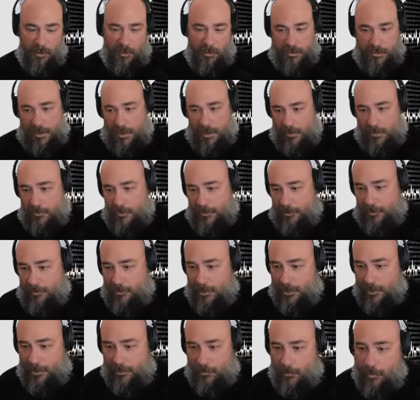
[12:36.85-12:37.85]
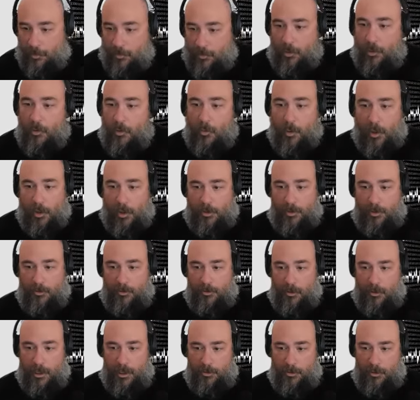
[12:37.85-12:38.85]
Now, granted, we're all walking
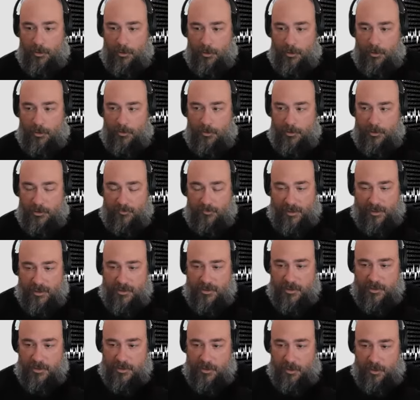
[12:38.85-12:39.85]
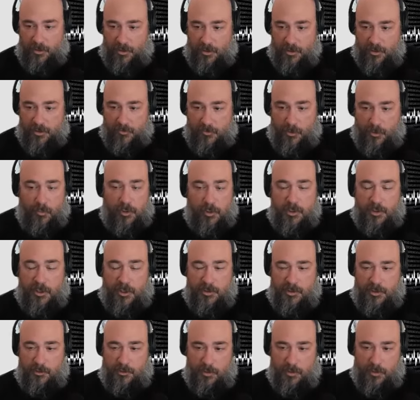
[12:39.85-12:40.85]
around our devices on us, but we
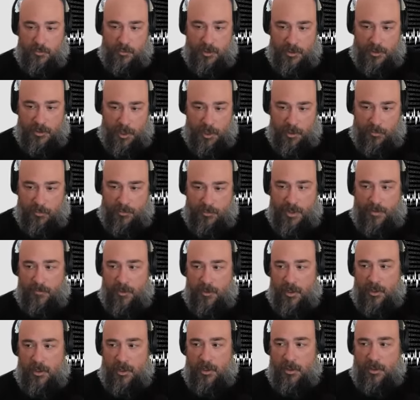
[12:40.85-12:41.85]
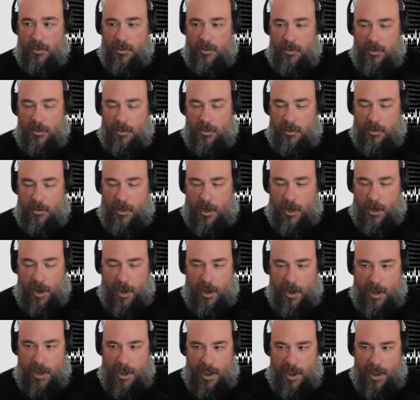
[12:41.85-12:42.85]
trust those. We know them
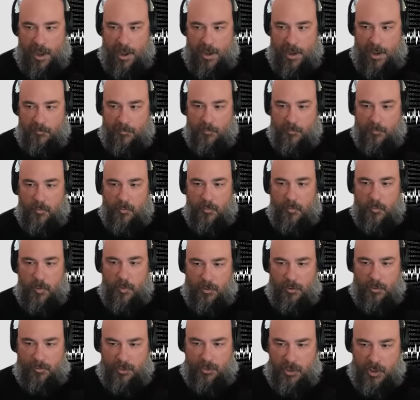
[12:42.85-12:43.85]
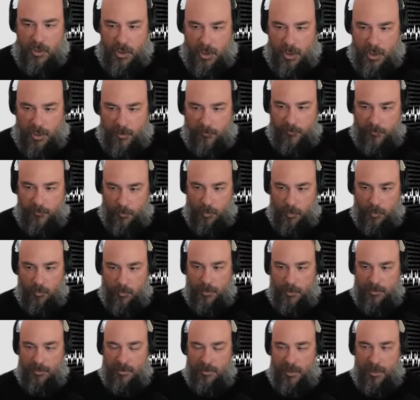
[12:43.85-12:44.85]
and we're comfortable
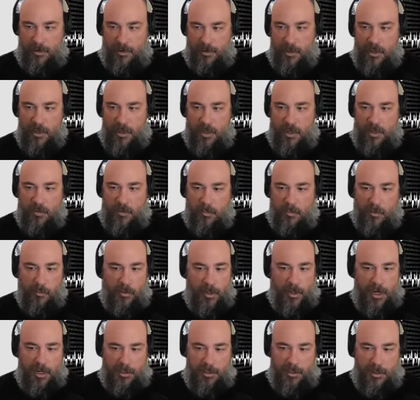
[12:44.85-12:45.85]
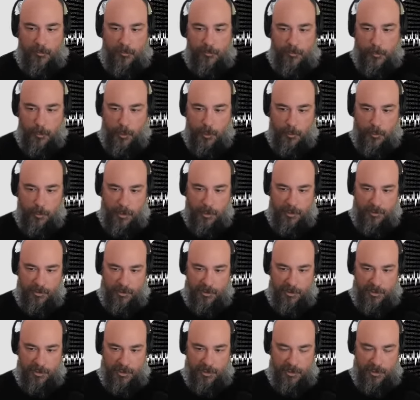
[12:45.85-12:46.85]
with them, but we're not comfortable with
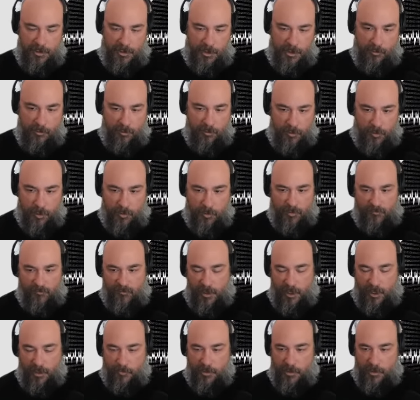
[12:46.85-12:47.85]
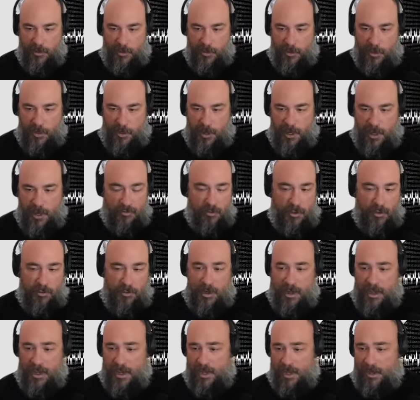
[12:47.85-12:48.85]
a room environment. I don't know
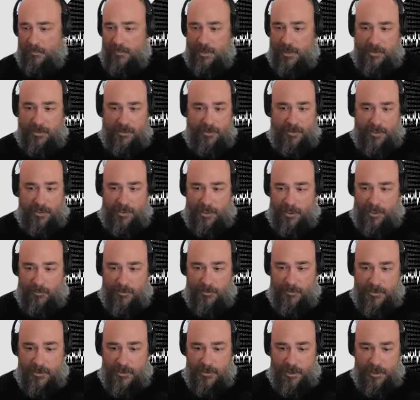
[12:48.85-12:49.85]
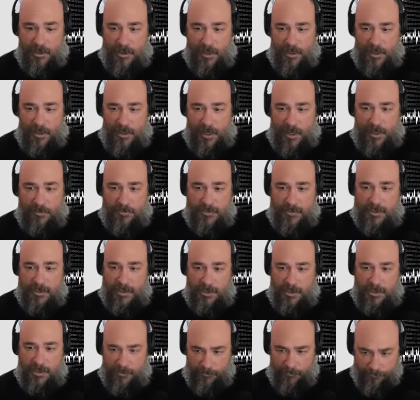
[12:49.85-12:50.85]
how many times I've
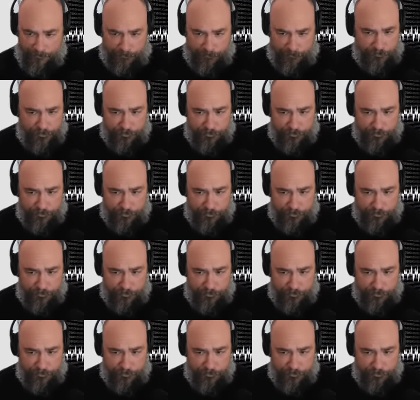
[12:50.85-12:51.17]
seen